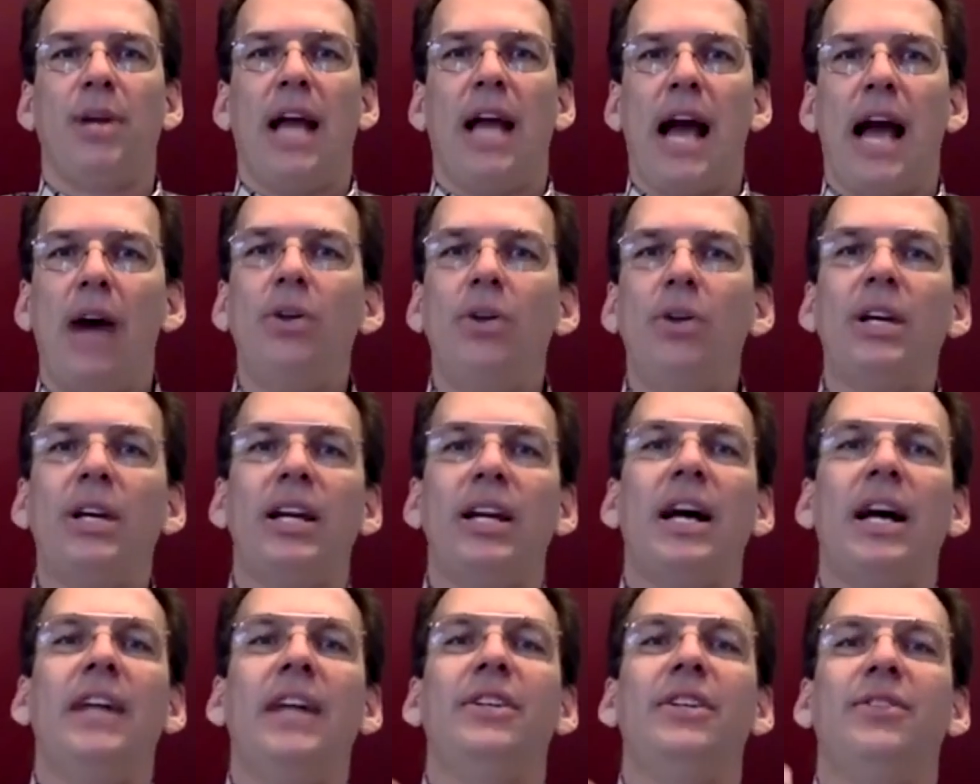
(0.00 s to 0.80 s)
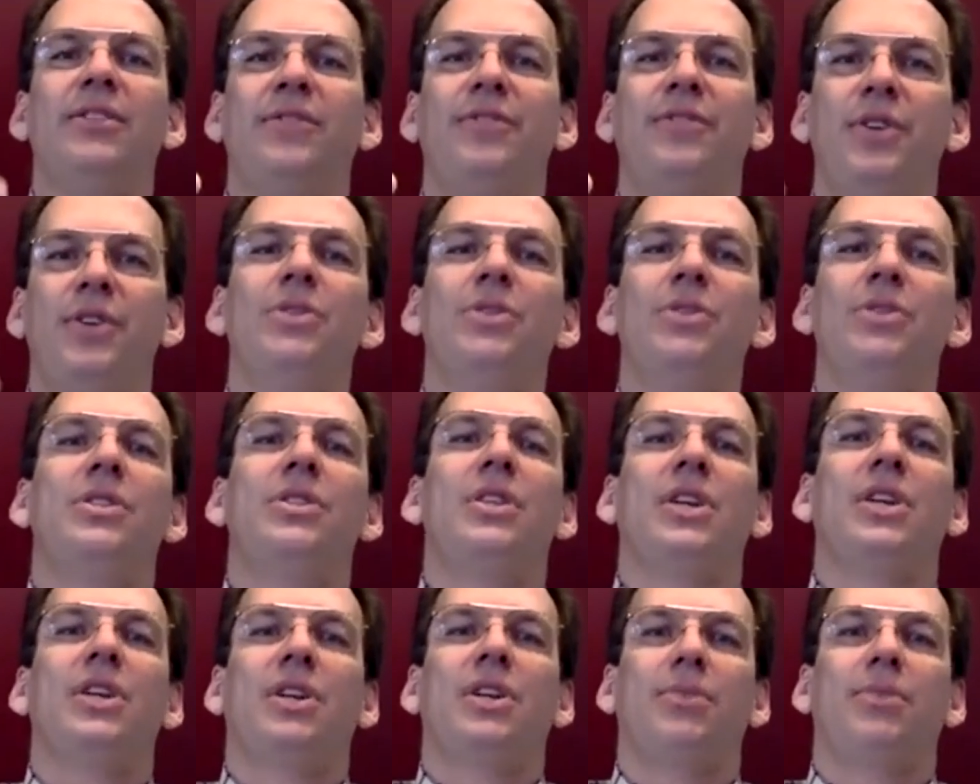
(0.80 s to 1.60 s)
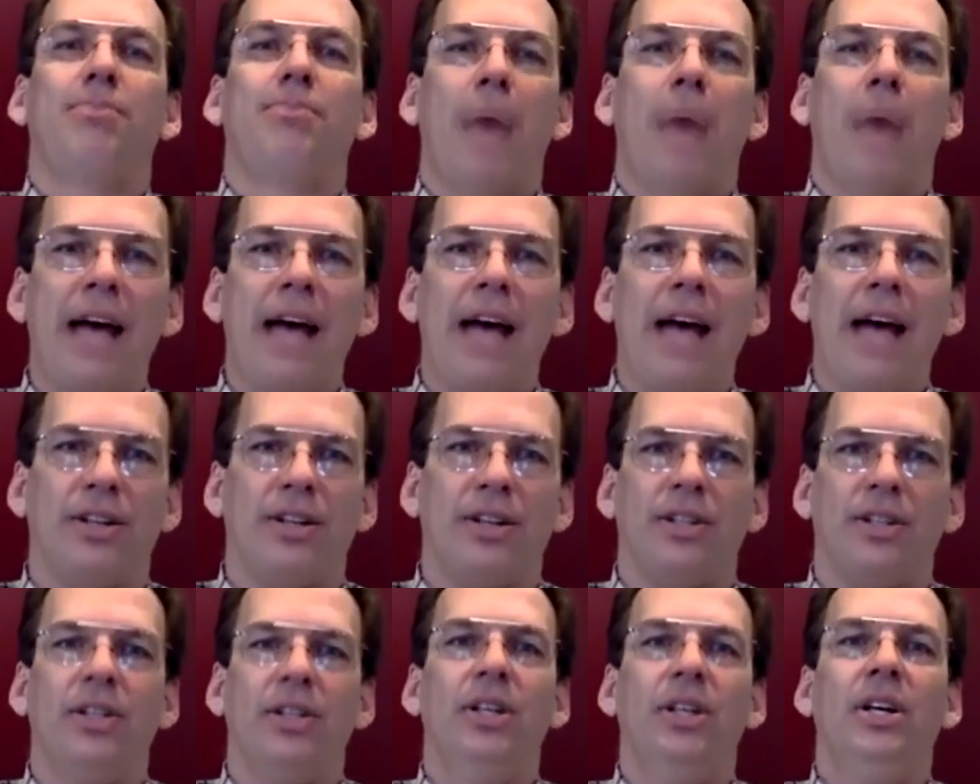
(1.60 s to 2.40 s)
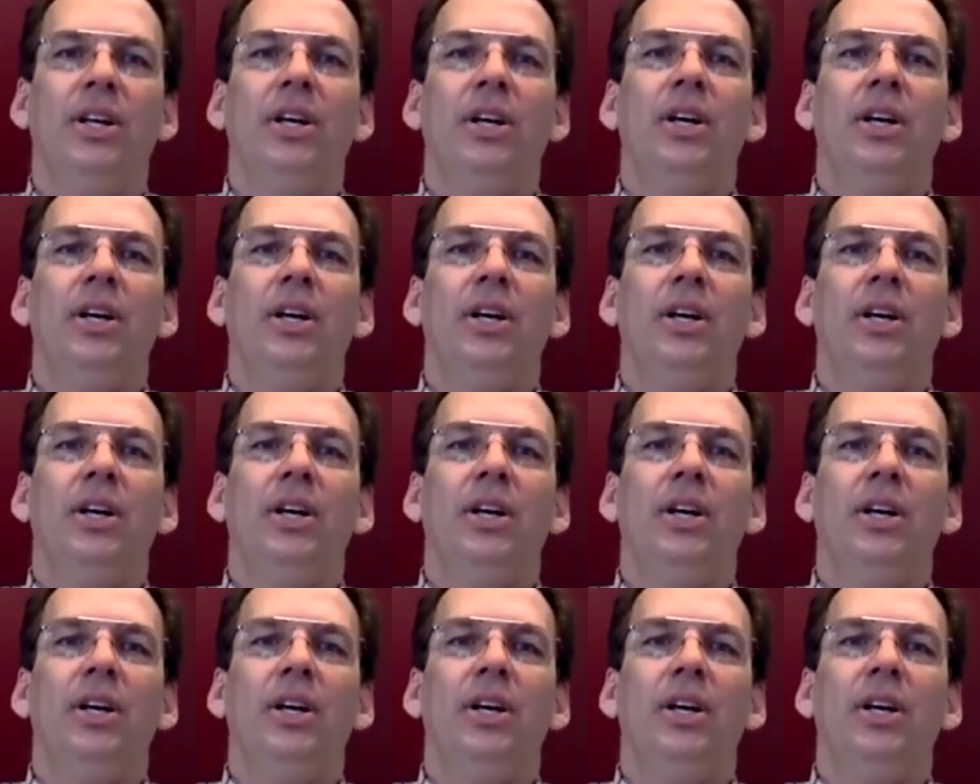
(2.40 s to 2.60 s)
how can I diffuse the battle,